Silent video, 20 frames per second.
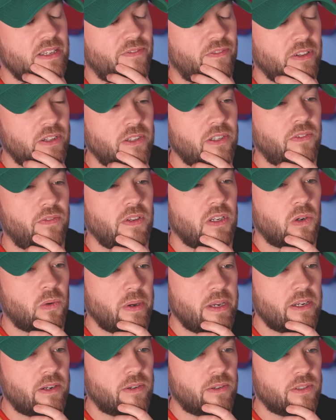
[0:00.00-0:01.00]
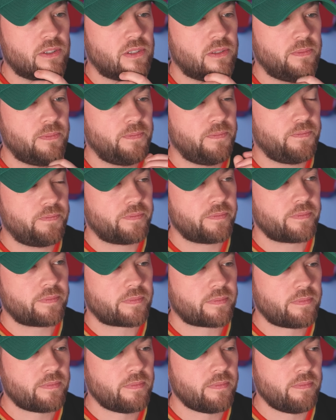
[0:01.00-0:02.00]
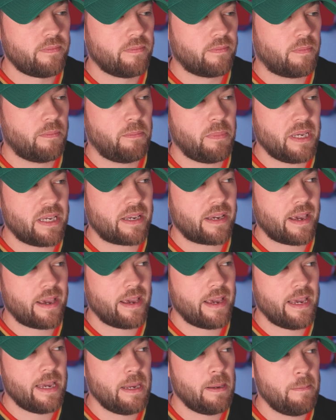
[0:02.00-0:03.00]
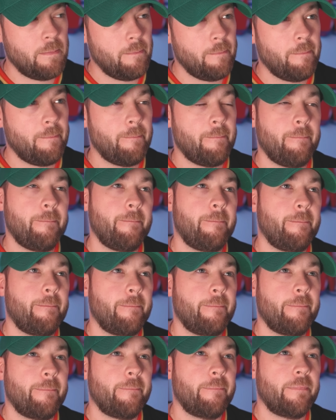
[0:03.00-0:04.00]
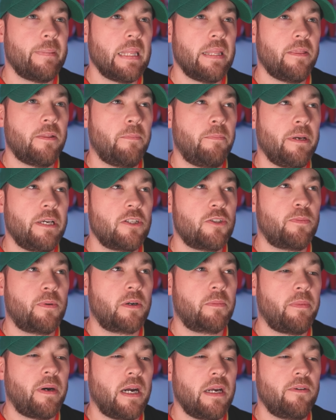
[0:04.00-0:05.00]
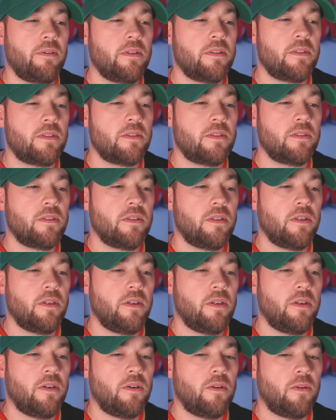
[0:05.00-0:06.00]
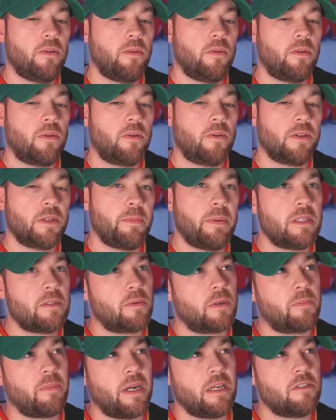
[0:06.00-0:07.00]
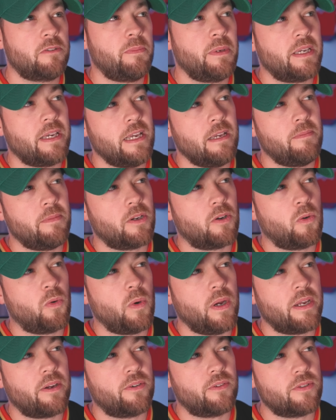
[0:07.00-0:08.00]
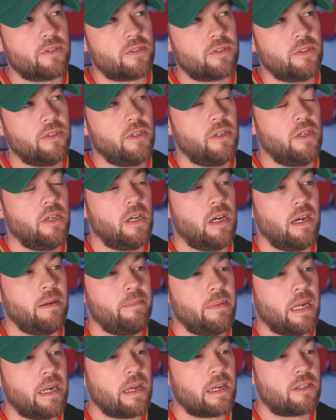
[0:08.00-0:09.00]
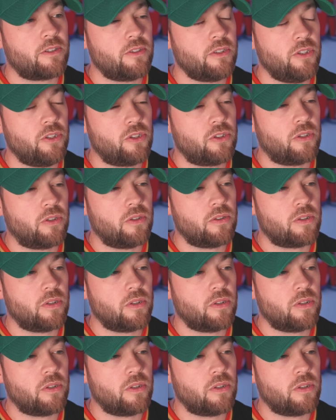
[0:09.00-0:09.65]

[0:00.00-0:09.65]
Philadelphia Quakers became the Pittsburgh Pirates, or the Pittsburgh Pirates became the Quakers. I'm not actually sure.